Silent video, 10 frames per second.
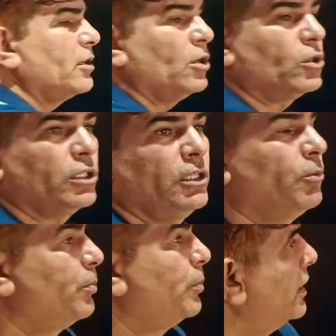not in
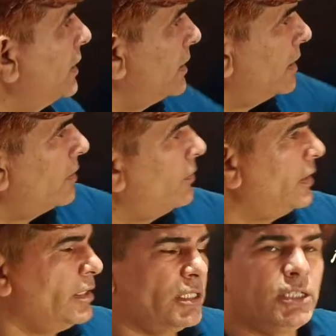AP. This
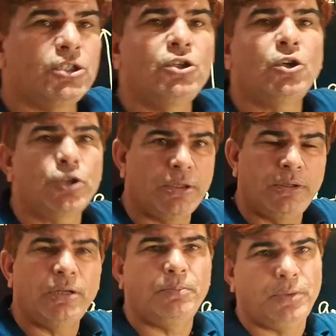sequence is not
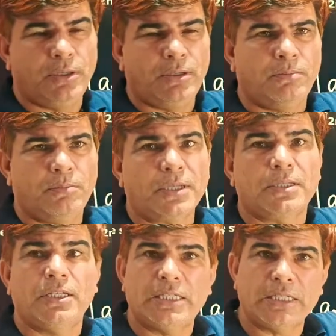in AP.
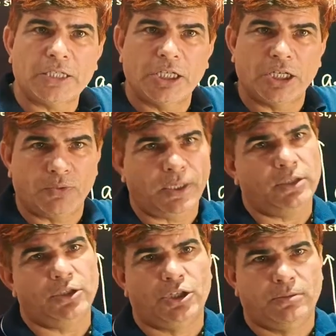But this is a
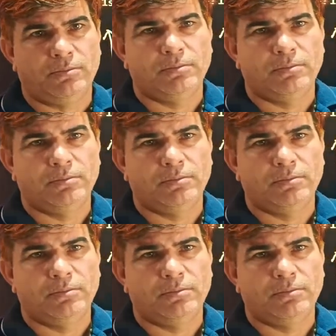sequence.